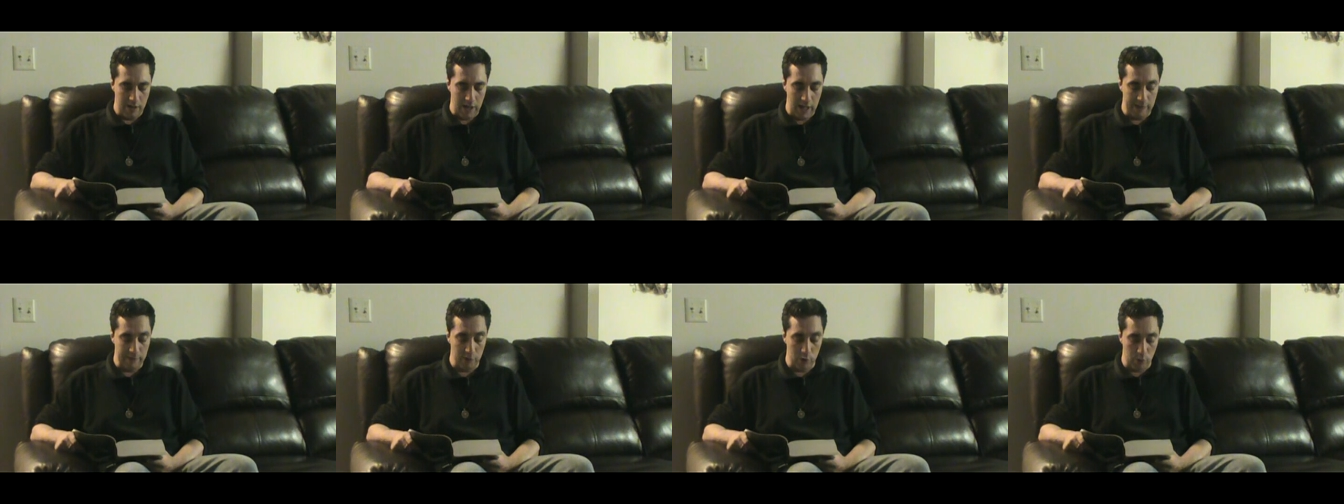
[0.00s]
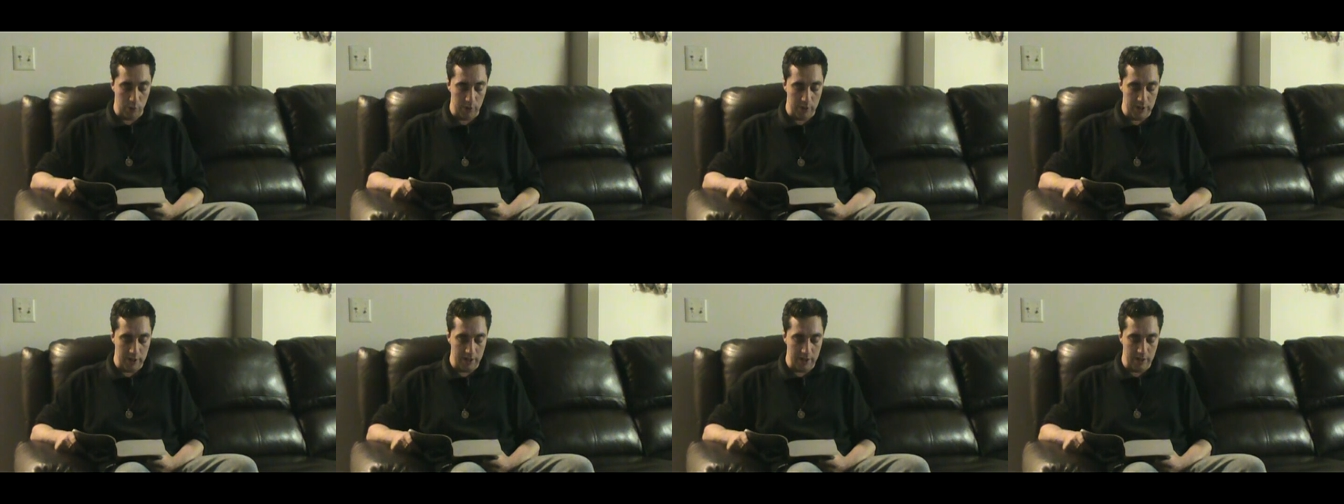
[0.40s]
have
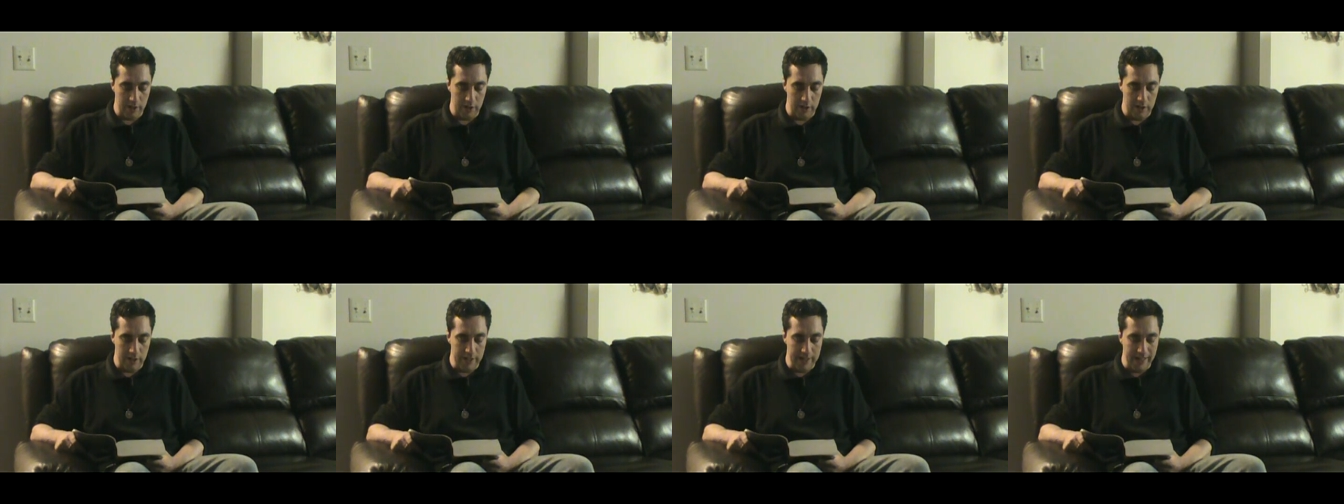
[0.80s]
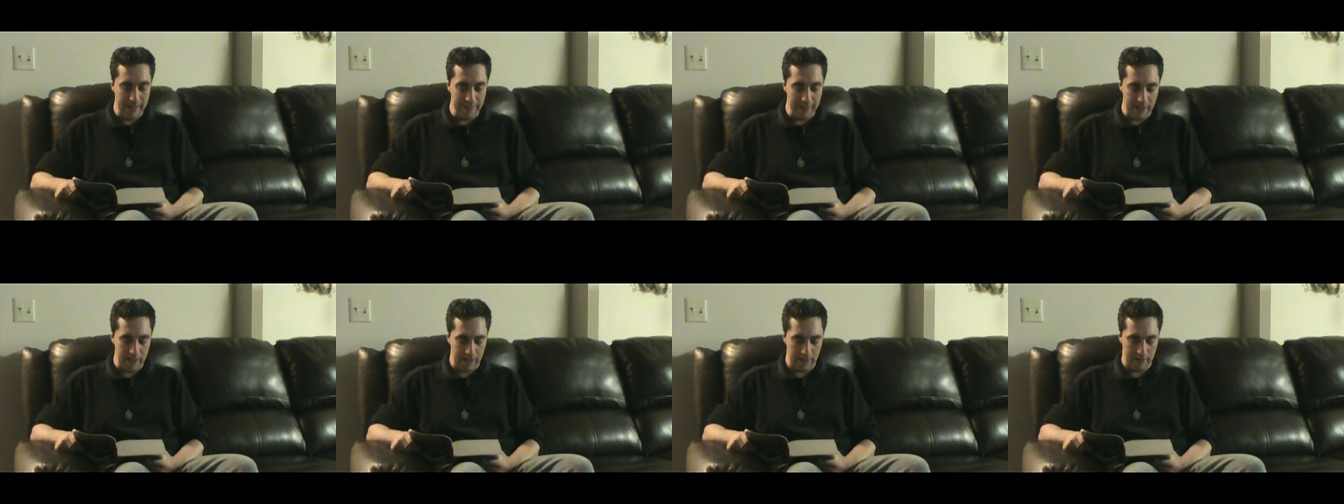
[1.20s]
learned
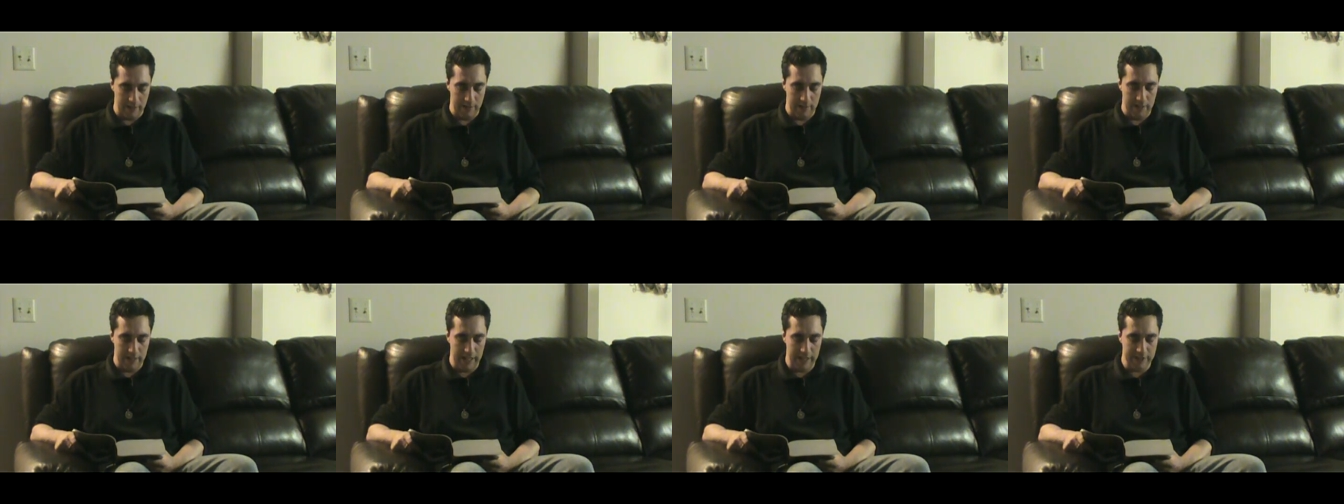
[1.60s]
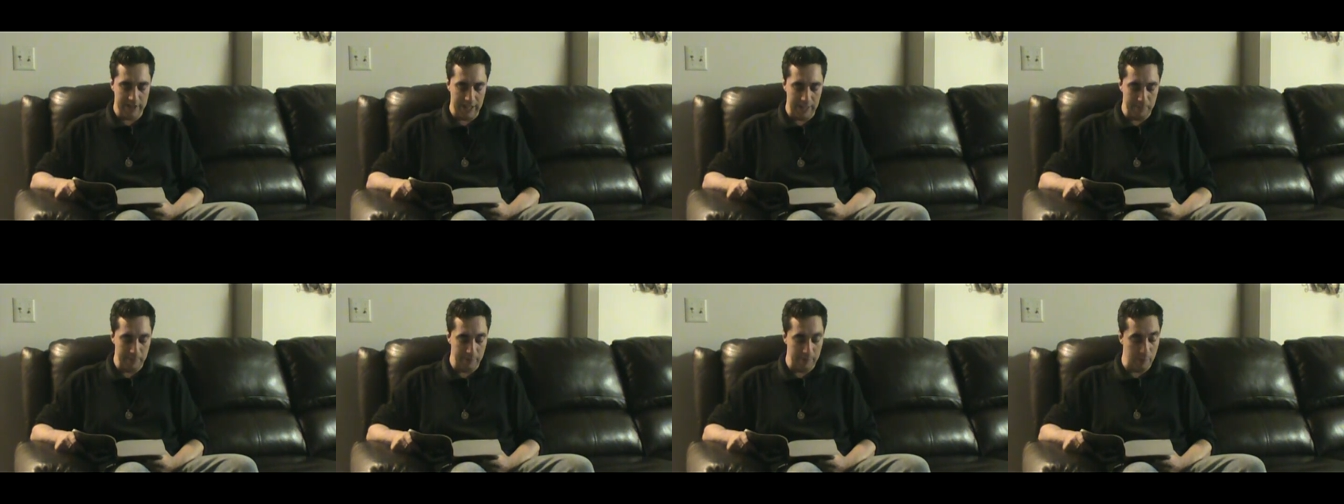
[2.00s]
nothing
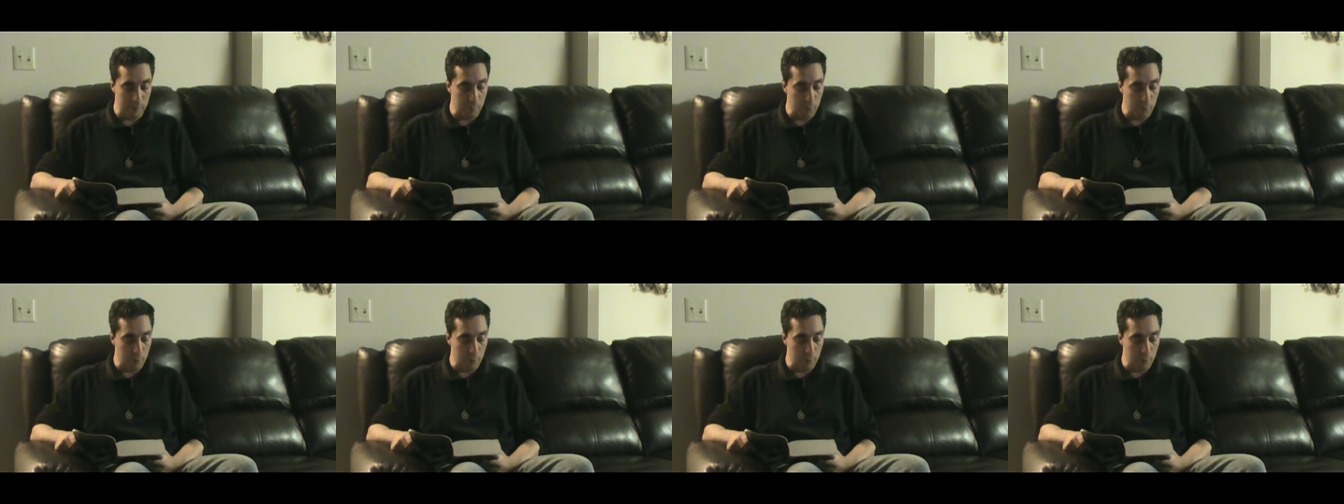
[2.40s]
except of the